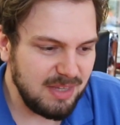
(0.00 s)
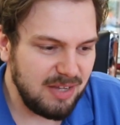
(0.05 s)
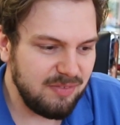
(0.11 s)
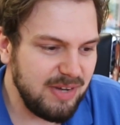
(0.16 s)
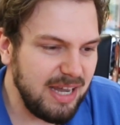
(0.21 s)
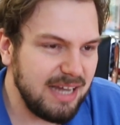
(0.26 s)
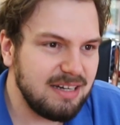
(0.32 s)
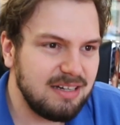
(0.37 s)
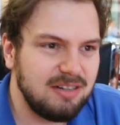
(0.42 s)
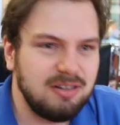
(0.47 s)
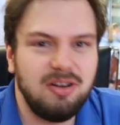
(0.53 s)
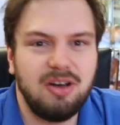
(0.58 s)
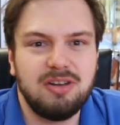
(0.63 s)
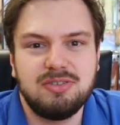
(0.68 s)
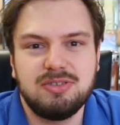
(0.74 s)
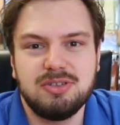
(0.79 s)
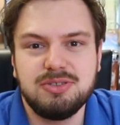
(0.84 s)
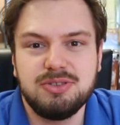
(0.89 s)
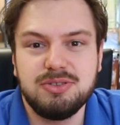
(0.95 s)
We had a
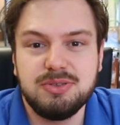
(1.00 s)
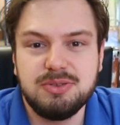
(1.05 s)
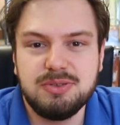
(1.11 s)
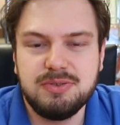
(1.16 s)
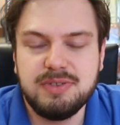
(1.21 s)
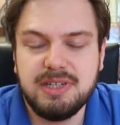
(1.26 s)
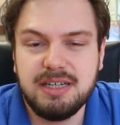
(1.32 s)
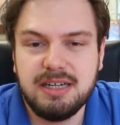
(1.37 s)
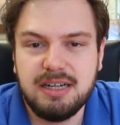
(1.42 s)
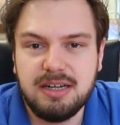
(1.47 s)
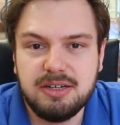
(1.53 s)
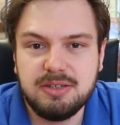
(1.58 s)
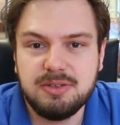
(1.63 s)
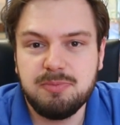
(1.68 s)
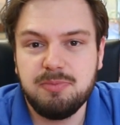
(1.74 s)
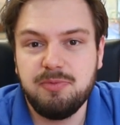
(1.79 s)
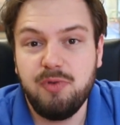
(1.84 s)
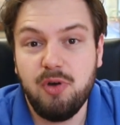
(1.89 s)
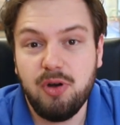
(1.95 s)
lot to do. We are
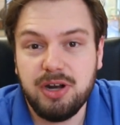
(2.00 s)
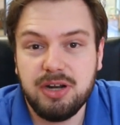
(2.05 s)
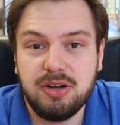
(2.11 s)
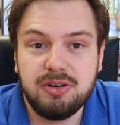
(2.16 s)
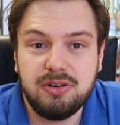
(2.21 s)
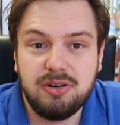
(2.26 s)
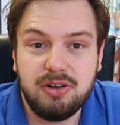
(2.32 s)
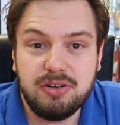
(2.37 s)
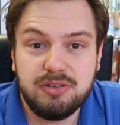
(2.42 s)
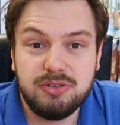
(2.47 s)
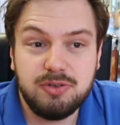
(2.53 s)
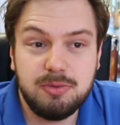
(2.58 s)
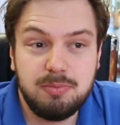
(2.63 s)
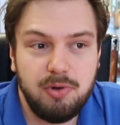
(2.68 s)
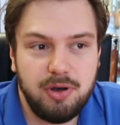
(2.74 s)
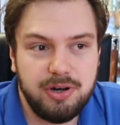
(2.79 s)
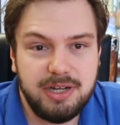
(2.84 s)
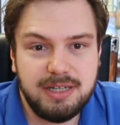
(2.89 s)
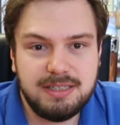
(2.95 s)
working on a lot of new
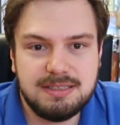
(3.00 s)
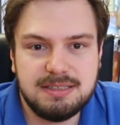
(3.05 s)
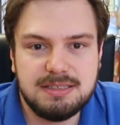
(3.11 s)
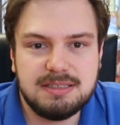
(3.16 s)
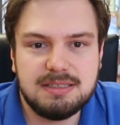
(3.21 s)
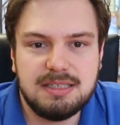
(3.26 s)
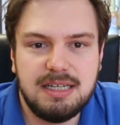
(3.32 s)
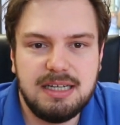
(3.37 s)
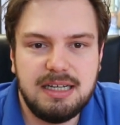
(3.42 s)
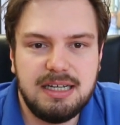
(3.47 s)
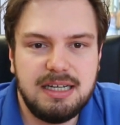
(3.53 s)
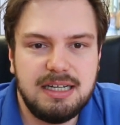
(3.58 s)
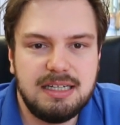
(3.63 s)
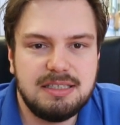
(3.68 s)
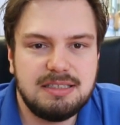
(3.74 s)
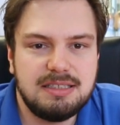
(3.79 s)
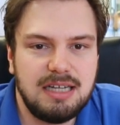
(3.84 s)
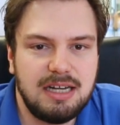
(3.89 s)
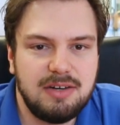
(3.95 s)
products
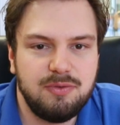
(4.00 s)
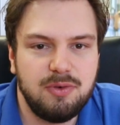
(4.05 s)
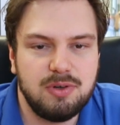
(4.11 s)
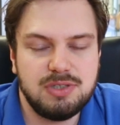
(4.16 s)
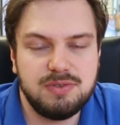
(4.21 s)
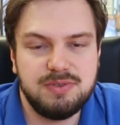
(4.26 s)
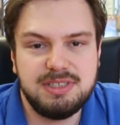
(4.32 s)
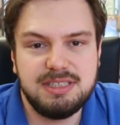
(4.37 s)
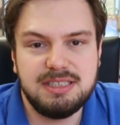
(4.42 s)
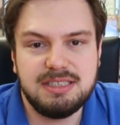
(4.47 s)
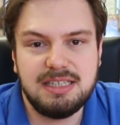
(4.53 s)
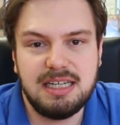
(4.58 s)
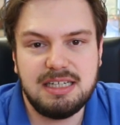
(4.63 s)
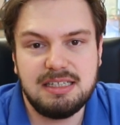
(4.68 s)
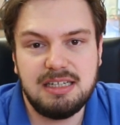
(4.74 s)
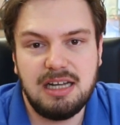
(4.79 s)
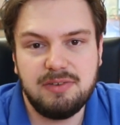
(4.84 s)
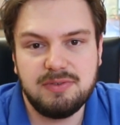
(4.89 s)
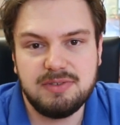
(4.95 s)
and unfortunately we didn't
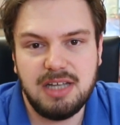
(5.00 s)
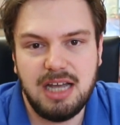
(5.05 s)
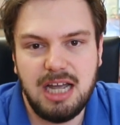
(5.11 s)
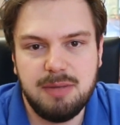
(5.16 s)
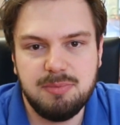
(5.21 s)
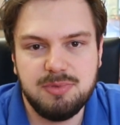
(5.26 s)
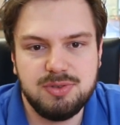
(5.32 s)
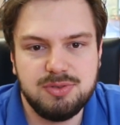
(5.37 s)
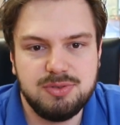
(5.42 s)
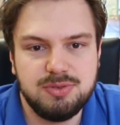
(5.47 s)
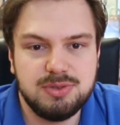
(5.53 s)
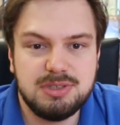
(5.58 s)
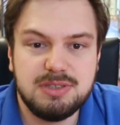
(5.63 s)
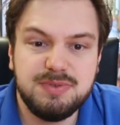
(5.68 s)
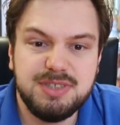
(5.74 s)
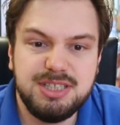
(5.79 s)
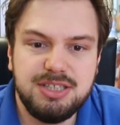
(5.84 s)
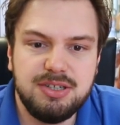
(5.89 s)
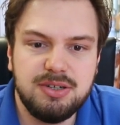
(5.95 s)
have enough time to do the
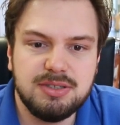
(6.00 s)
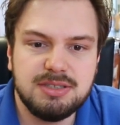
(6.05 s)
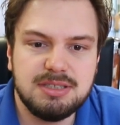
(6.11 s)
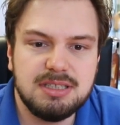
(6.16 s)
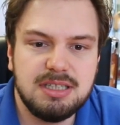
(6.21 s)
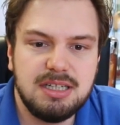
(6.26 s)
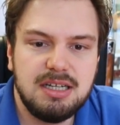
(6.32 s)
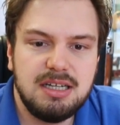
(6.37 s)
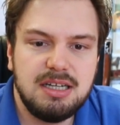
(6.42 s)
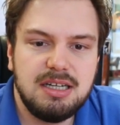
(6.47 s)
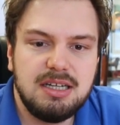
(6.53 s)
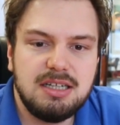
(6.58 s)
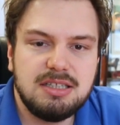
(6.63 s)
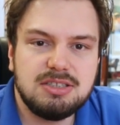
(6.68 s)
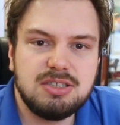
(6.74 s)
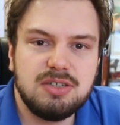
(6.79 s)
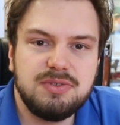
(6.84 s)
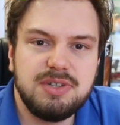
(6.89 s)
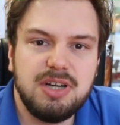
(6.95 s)
videos.
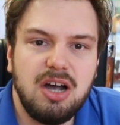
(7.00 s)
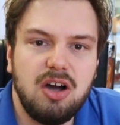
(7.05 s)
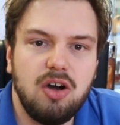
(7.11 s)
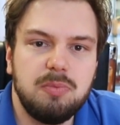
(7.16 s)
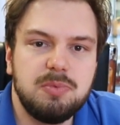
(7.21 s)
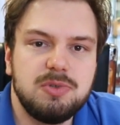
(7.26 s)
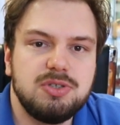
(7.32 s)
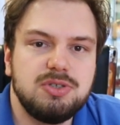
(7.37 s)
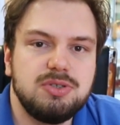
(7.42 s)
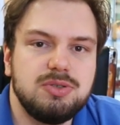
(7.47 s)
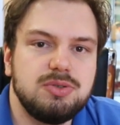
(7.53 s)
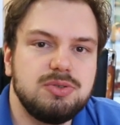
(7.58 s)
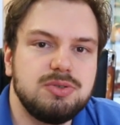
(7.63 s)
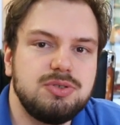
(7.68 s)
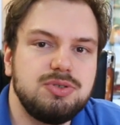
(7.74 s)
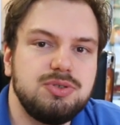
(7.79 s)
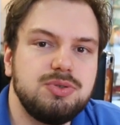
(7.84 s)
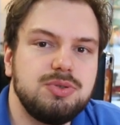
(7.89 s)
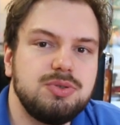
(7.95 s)
So we hope to
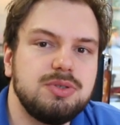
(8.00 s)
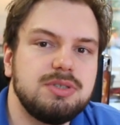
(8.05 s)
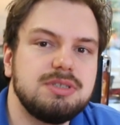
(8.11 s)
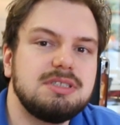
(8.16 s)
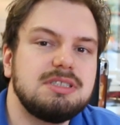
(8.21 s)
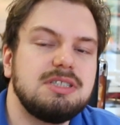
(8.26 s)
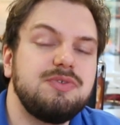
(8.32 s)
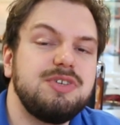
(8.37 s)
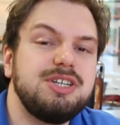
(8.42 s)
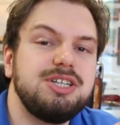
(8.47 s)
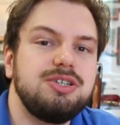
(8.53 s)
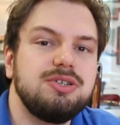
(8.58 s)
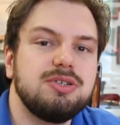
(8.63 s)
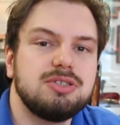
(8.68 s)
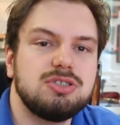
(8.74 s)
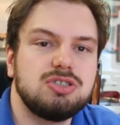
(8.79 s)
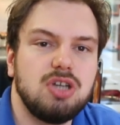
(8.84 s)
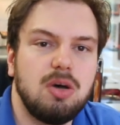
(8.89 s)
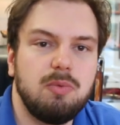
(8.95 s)
do the
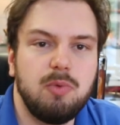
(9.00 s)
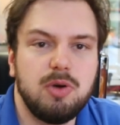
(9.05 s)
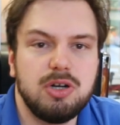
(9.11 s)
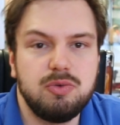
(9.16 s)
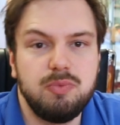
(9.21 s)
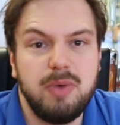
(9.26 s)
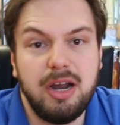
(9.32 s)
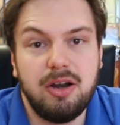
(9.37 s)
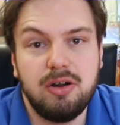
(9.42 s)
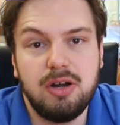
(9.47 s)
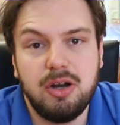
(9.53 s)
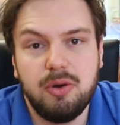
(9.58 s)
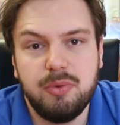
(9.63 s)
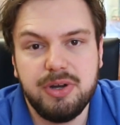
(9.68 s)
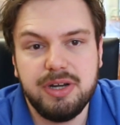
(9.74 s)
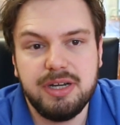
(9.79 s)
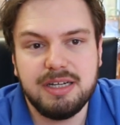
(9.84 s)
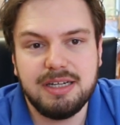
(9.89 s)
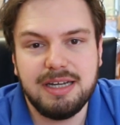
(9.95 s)
videos somewhat
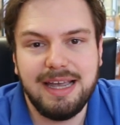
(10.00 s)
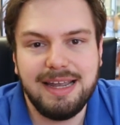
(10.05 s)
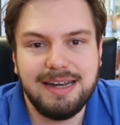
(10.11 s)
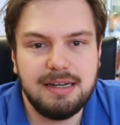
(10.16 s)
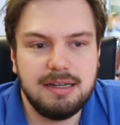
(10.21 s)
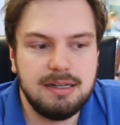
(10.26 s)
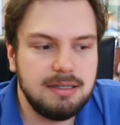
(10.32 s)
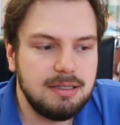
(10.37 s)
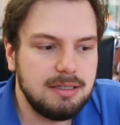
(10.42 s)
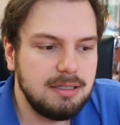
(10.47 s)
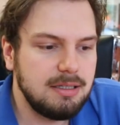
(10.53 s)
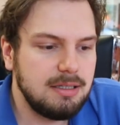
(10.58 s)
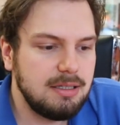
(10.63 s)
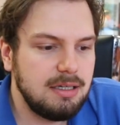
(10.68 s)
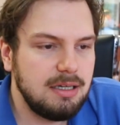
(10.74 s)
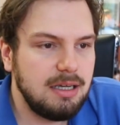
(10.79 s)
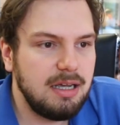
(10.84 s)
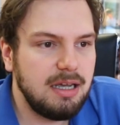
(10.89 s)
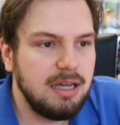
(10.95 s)
regularly again.
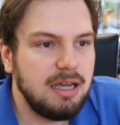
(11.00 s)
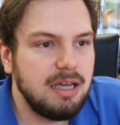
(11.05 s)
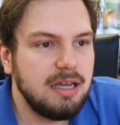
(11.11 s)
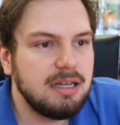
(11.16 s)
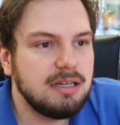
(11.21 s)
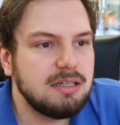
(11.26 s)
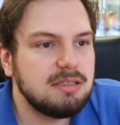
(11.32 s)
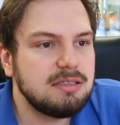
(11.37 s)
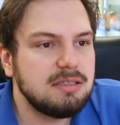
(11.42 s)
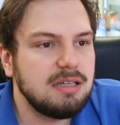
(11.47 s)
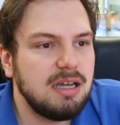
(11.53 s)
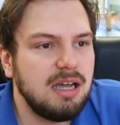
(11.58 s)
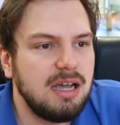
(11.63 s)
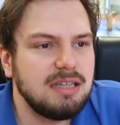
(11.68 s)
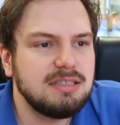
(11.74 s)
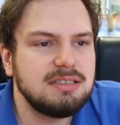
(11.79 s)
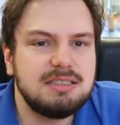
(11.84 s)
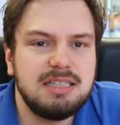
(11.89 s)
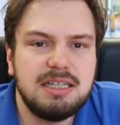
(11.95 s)
And
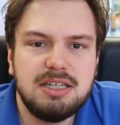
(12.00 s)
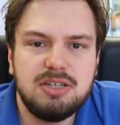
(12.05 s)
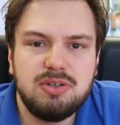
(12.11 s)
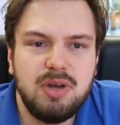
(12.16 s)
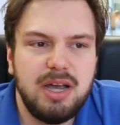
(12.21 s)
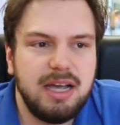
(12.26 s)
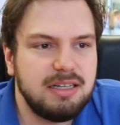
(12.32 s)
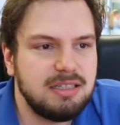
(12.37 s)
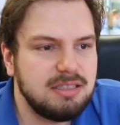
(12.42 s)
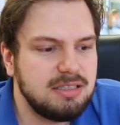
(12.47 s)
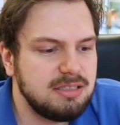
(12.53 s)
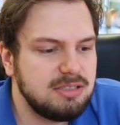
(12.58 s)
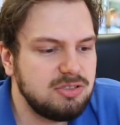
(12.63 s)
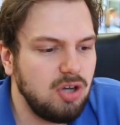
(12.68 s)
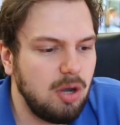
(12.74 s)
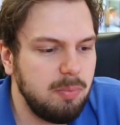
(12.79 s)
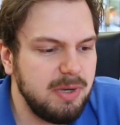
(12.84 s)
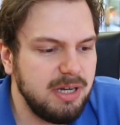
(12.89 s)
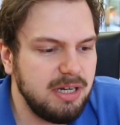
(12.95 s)
I think you had a
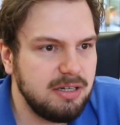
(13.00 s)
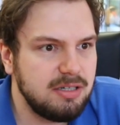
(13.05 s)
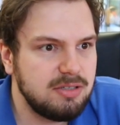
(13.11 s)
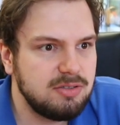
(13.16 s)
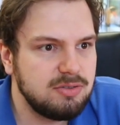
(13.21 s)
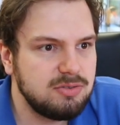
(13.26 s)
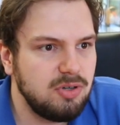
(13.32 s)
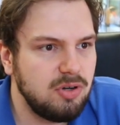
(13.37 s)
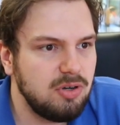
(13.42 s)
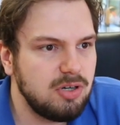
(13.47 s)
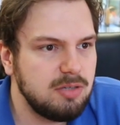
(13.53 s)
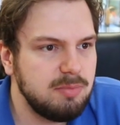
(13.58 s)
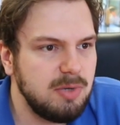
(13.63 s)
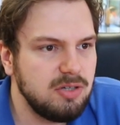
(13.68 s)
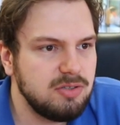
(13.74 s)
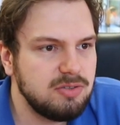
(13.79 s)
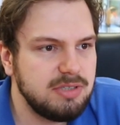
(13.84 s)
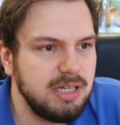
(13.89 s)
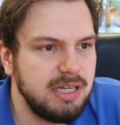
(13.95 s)
topic to talk
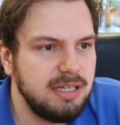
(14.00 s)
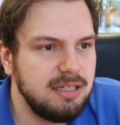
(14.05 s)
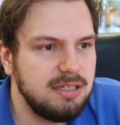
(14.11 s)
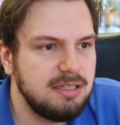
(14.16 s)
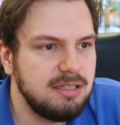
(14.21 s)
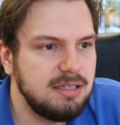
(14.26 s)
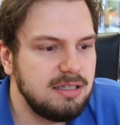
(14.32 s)
about today?